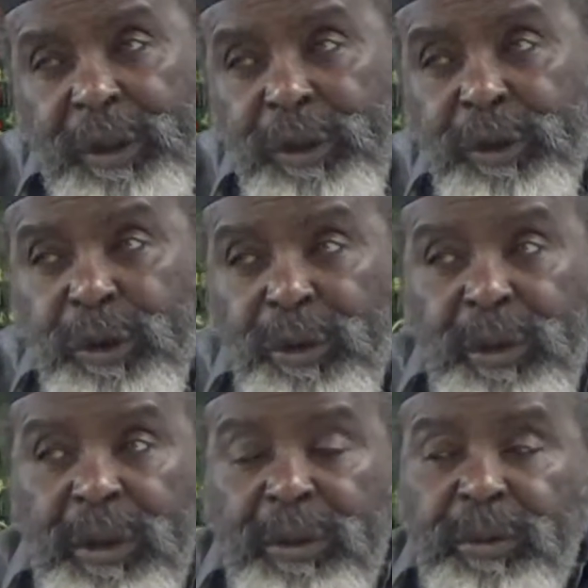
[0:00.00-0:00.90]
You know
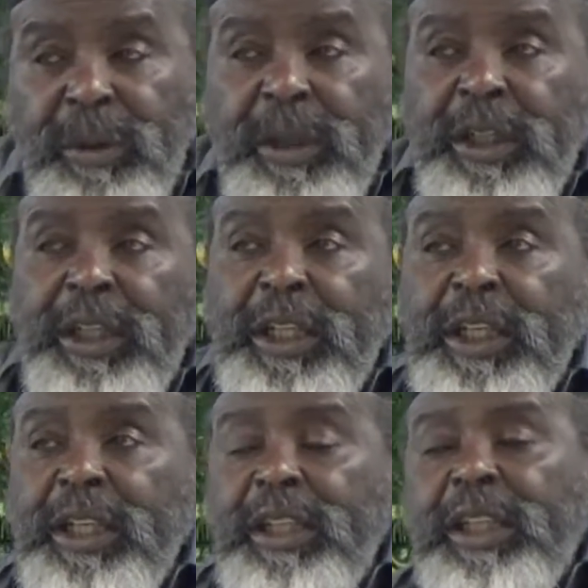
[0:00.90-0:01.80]
what, one of the,
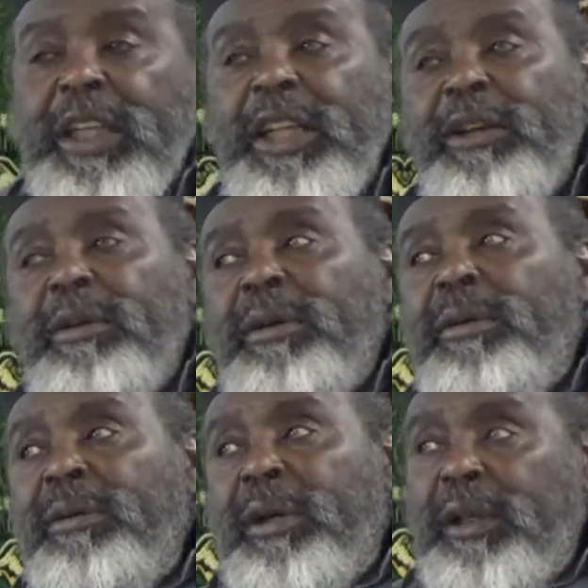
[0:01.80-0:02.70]
the
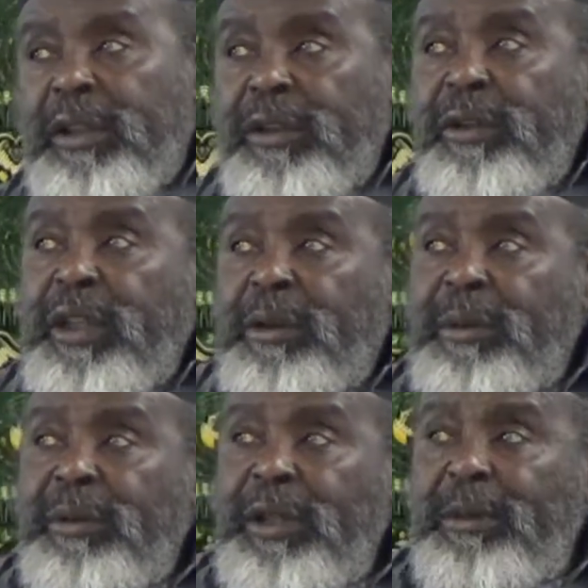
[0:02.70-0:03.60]
Negro, uh, you hear
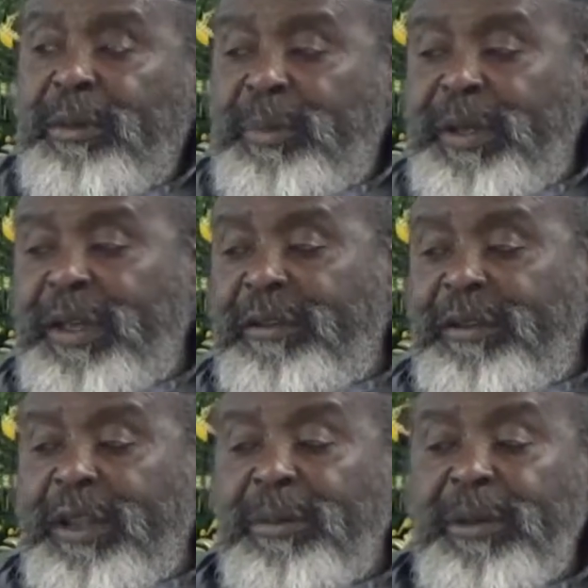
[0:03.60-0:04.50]
on
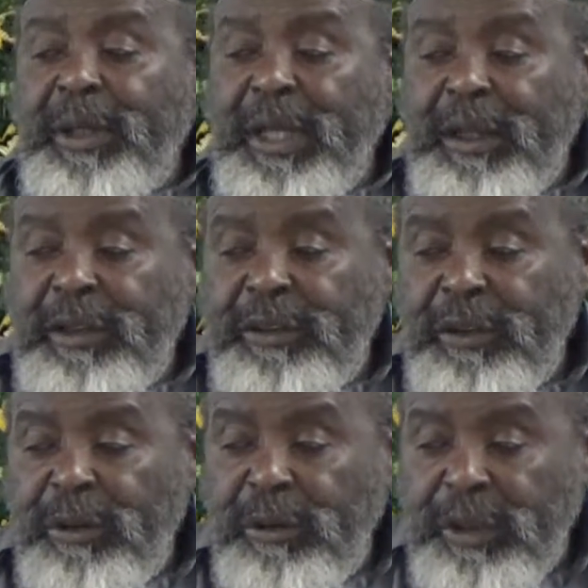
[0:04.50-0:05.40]
WPFW now, is
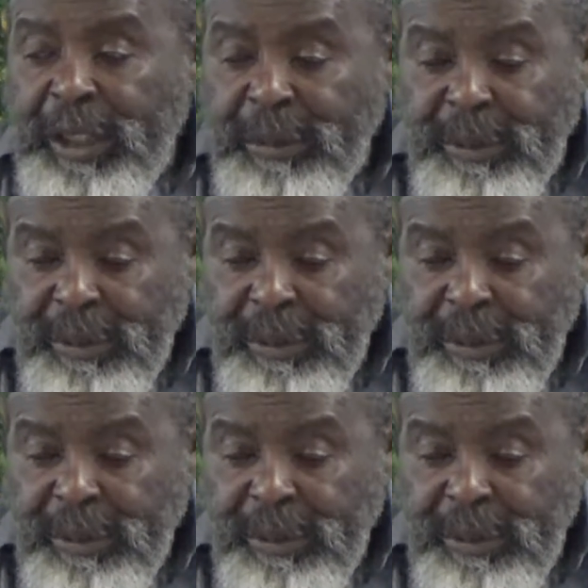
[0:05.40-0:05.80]
old time.